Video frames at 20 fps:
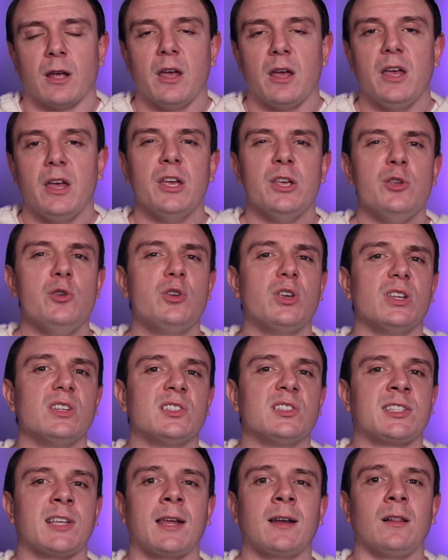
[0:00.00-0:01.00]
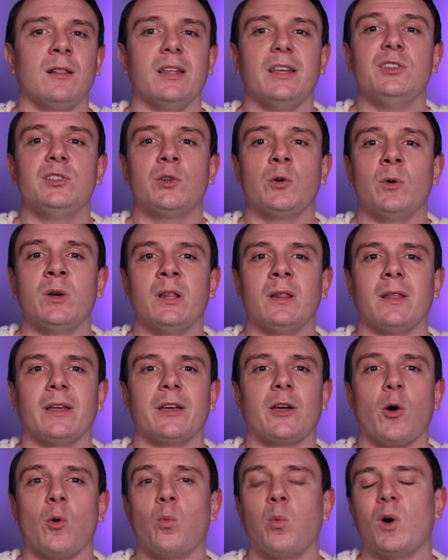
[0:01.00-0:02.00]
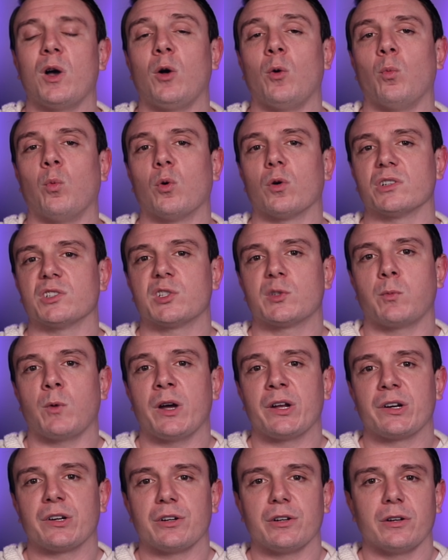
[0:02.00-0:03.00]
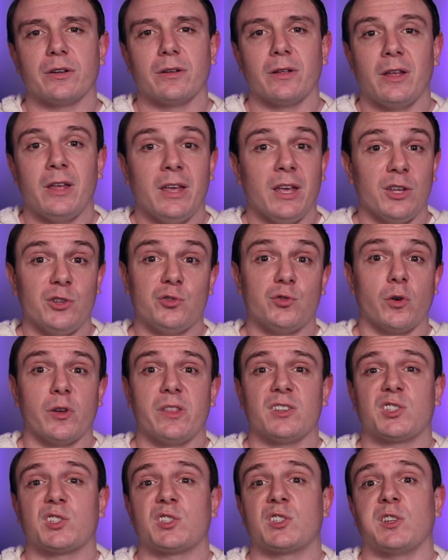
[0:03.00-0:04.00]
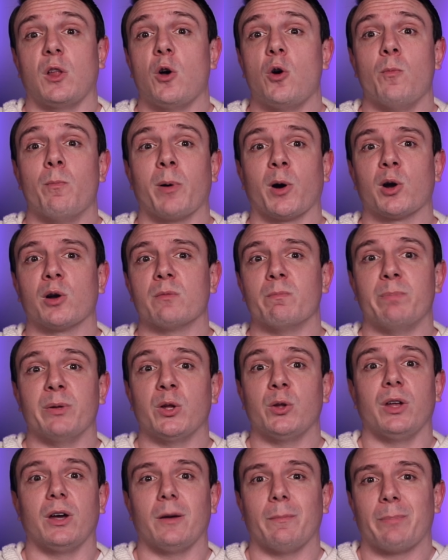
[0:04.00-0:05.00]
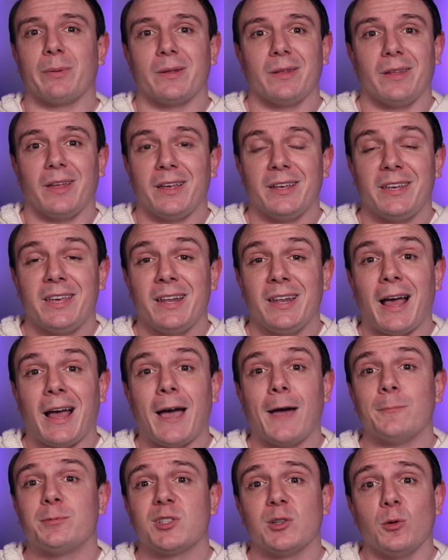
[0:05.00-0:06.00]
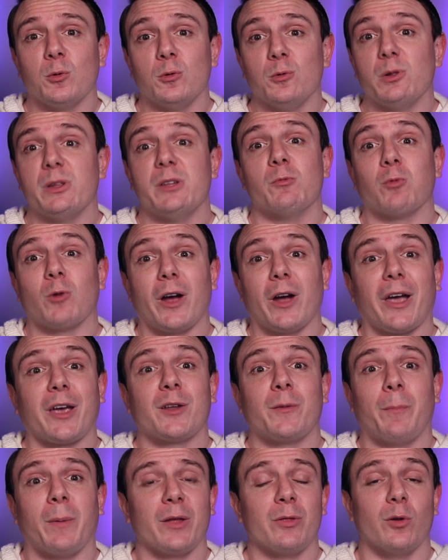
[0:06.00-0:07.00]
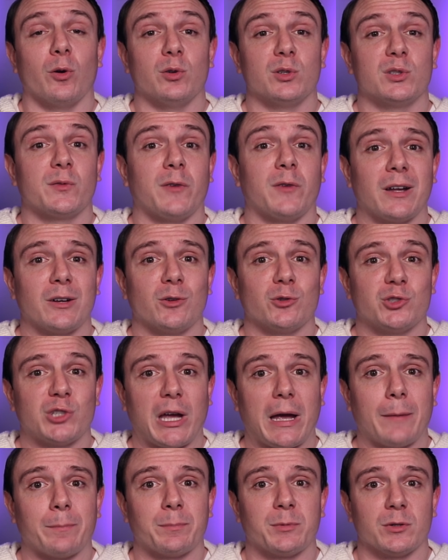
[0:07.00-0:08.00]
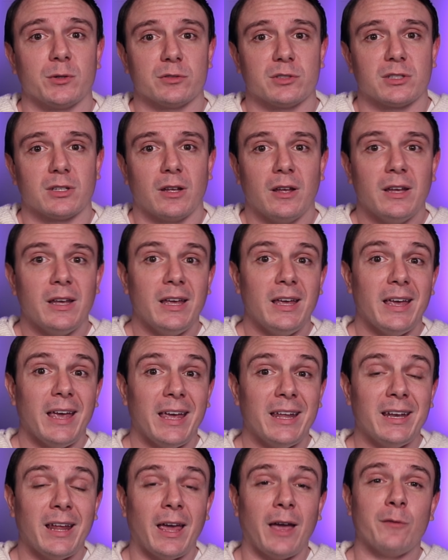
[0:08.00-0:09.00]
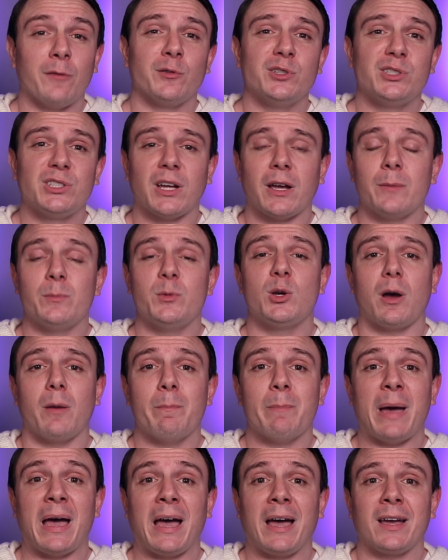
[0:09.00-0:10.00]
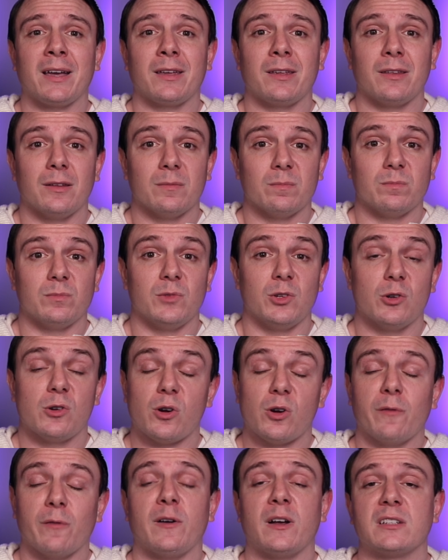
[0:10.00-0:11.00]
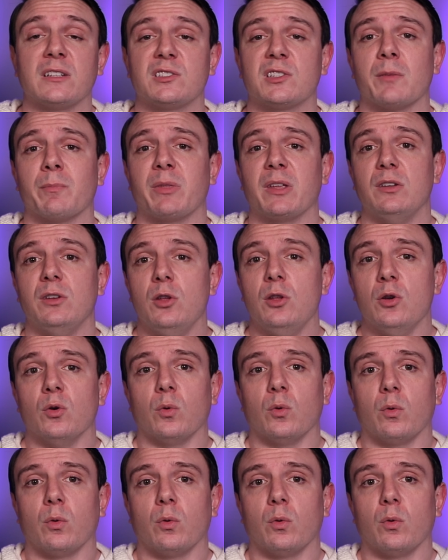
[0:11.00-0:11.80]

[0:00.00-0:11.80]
You can settle into it like a well-worn sweater, enjoy the slow burn buildup, and get absolutely wrecked by those final chapters. And every time you come back, you're going to find something new.